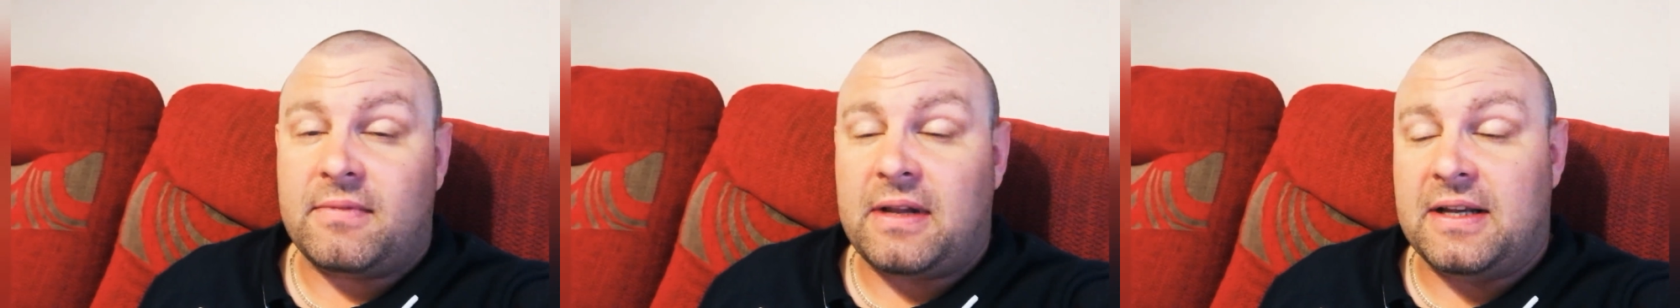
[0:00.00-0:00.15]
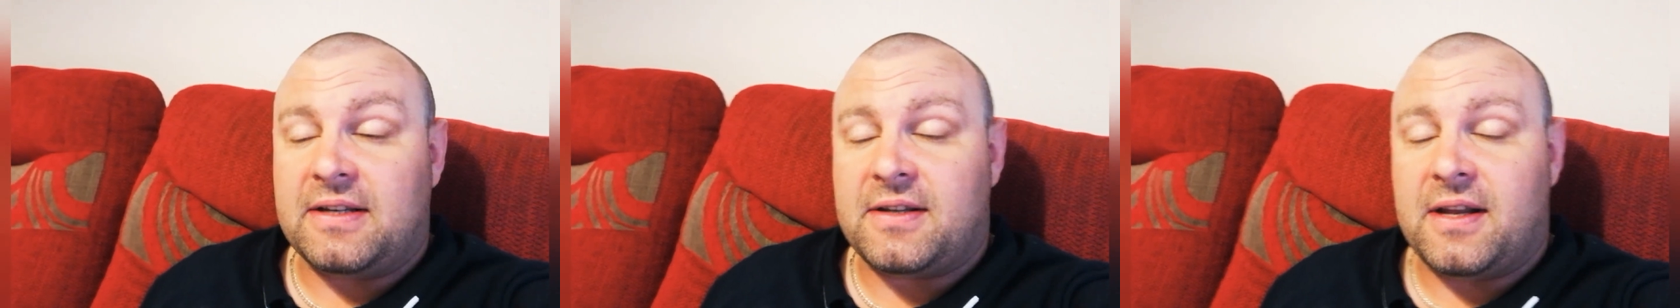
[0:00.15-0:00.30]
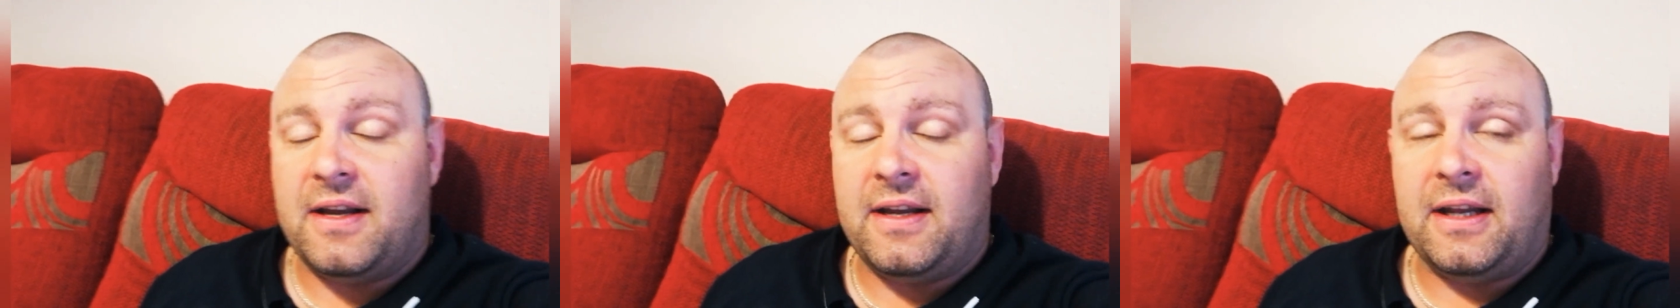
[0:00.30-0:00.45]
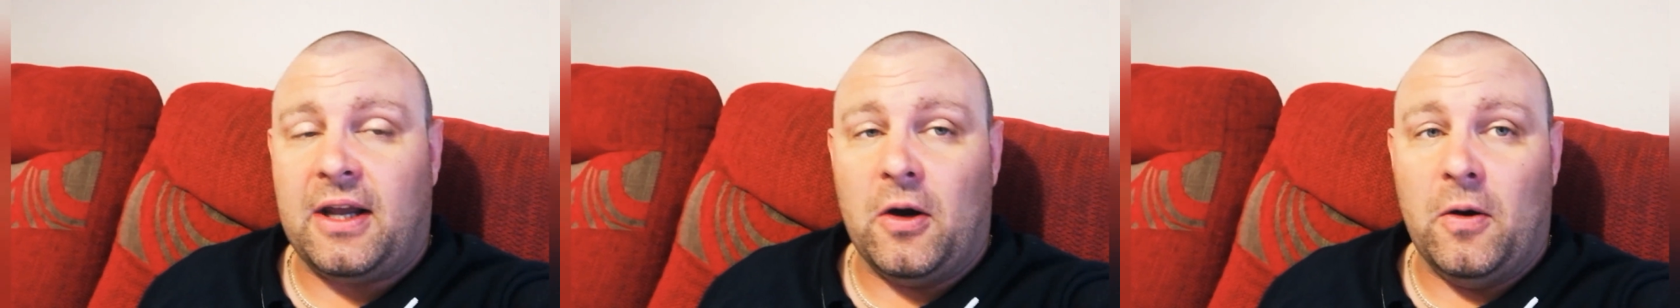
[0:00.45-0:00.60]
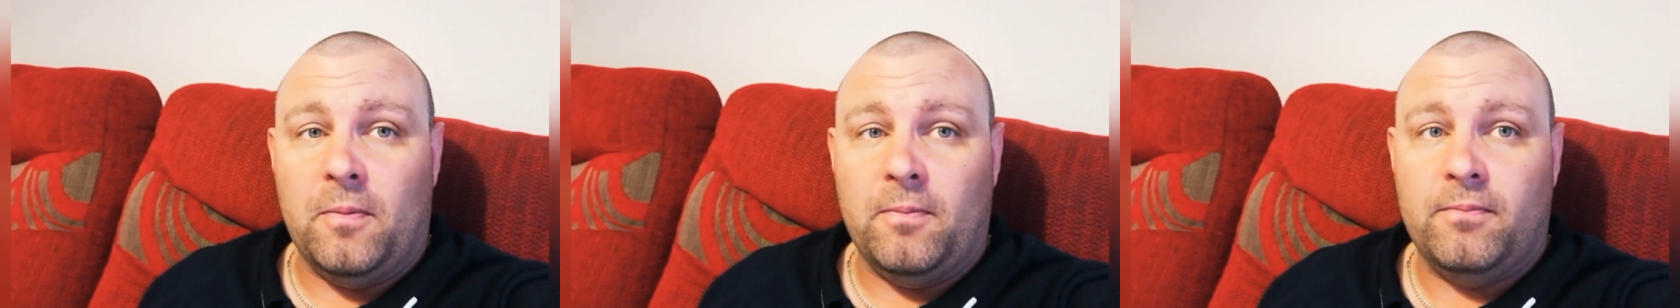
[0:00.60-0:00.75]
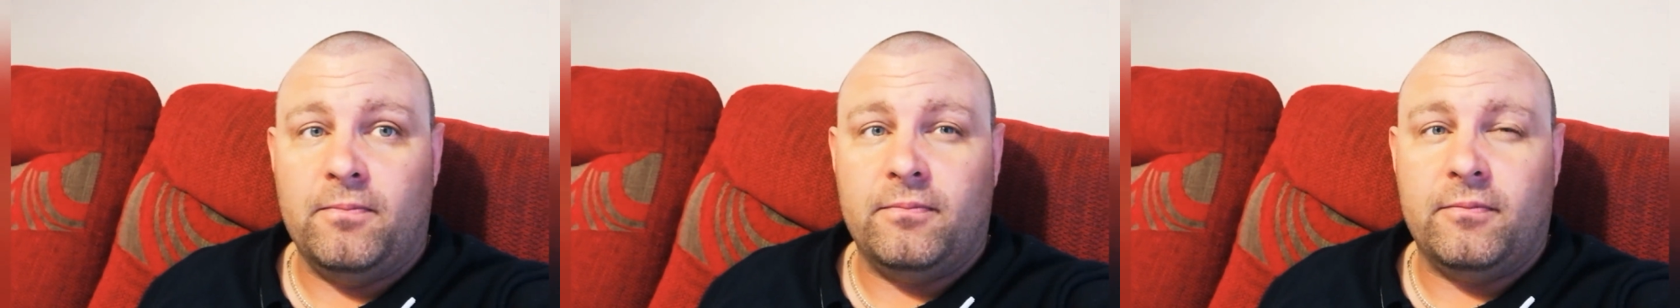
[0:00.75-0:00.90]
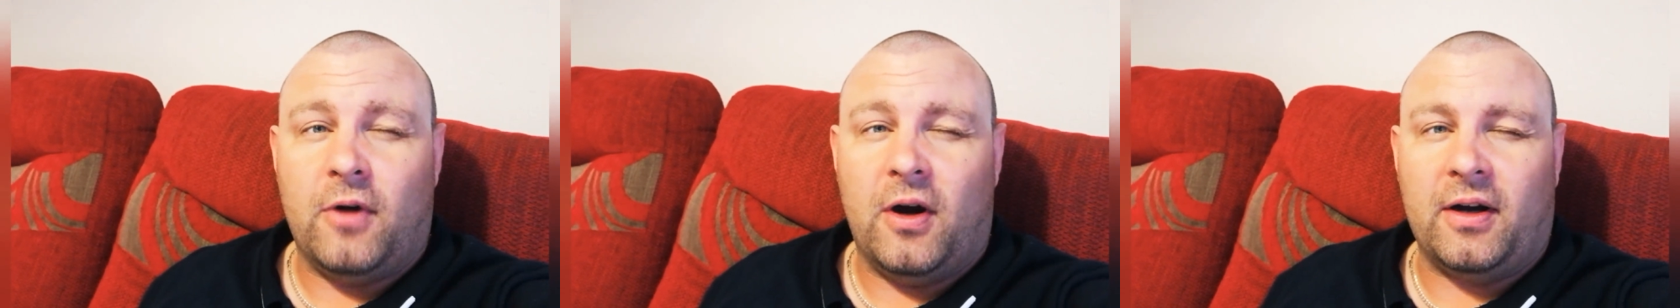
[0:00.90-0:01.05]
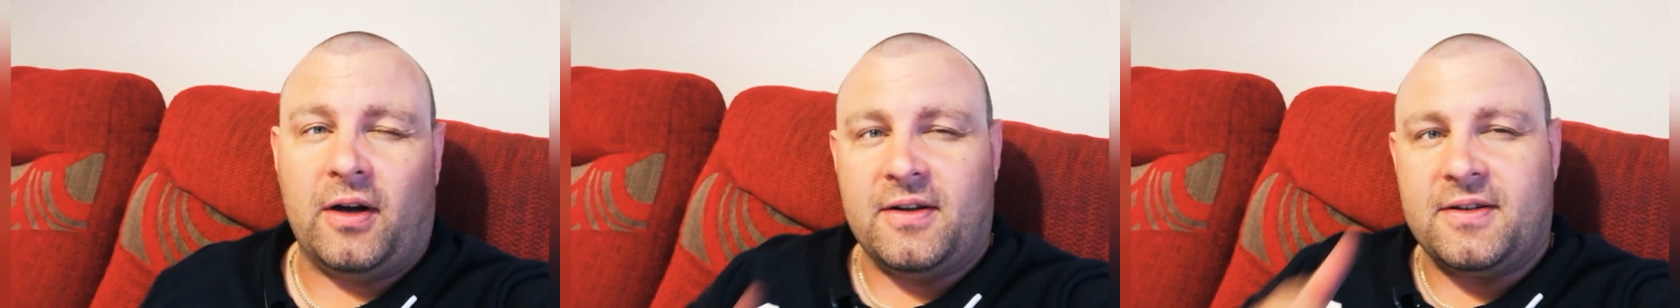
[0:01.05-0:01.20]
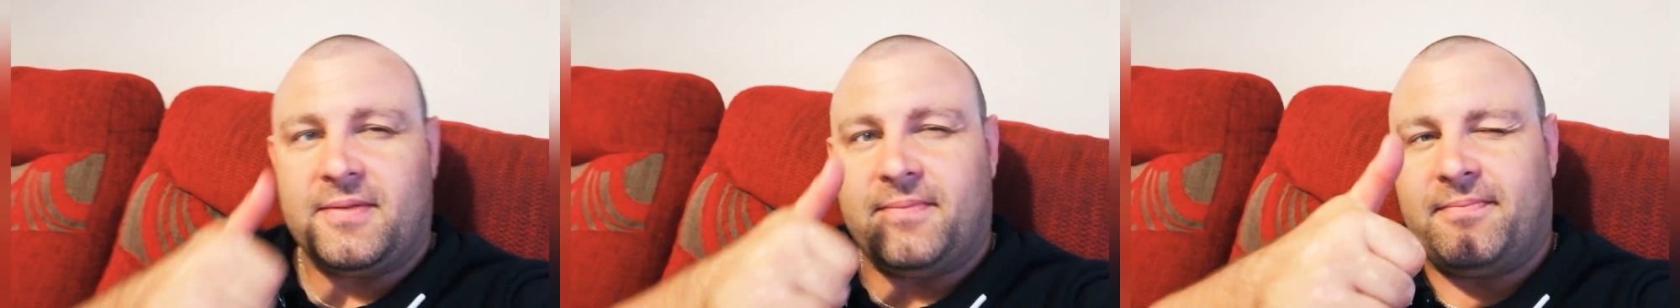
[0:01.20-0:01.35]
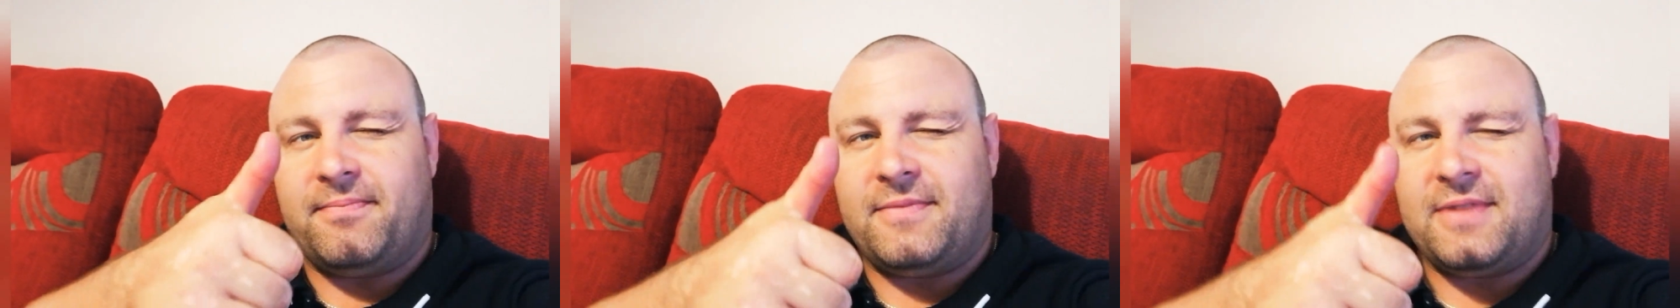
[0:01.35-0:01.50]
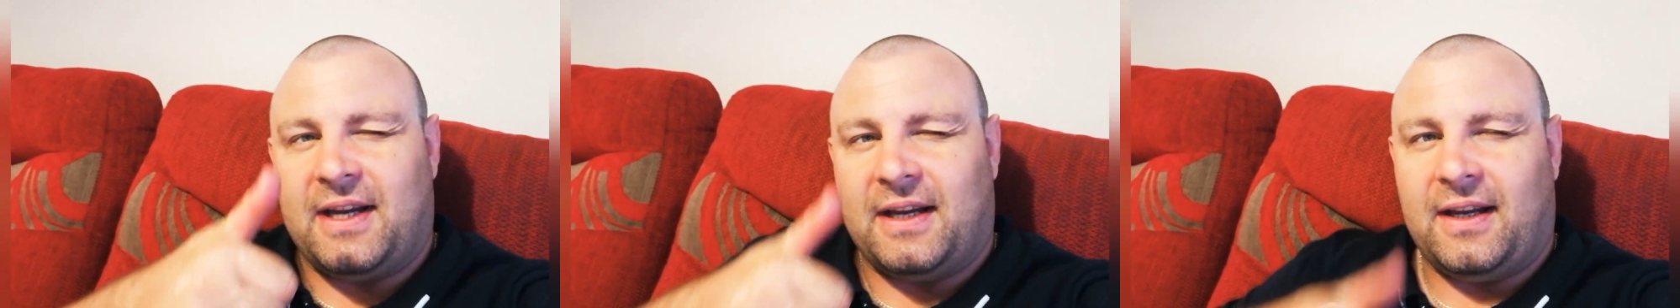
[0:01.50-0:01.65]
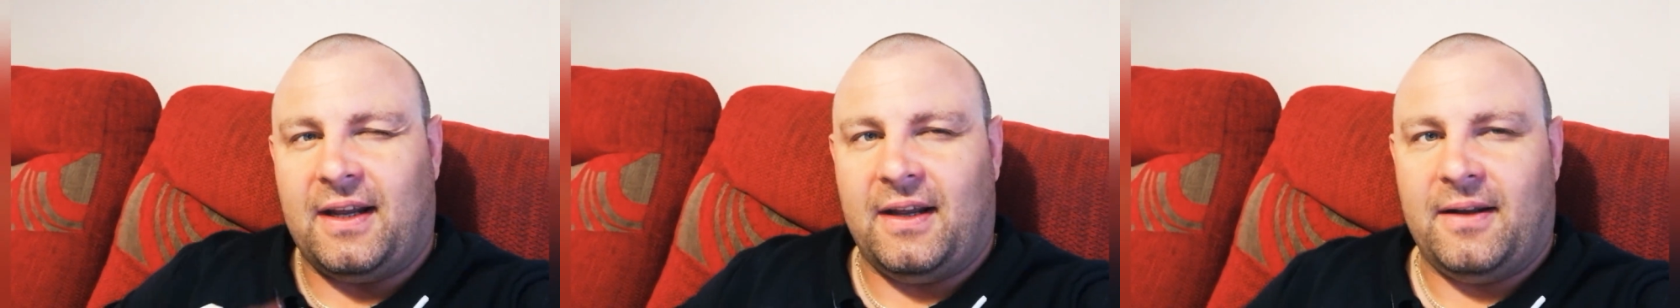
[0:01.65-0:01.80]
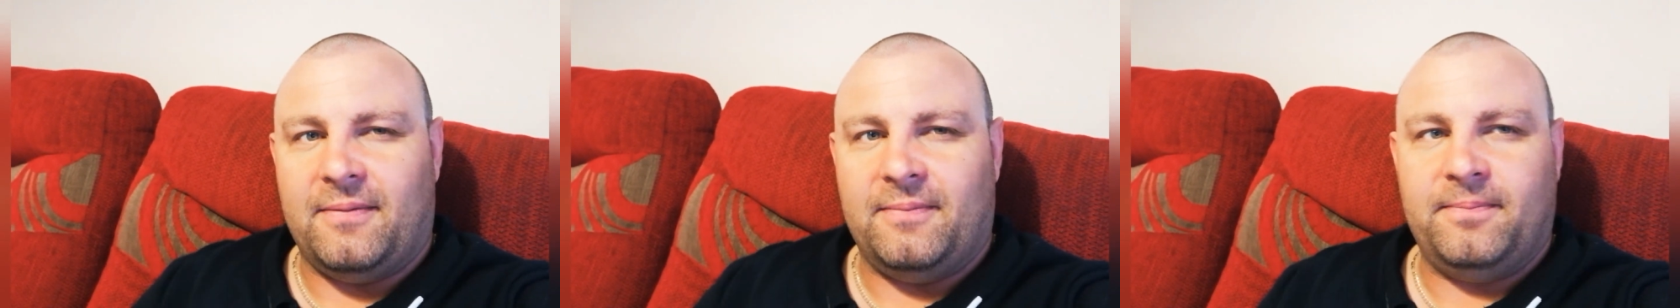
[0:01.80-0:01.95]
Let us know how you get on. Alright guys, take
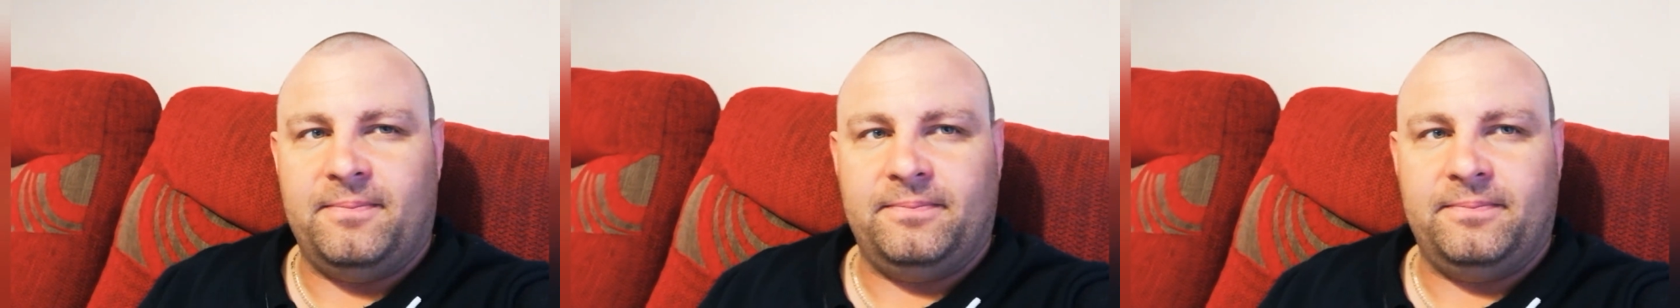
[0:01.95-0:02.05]
care.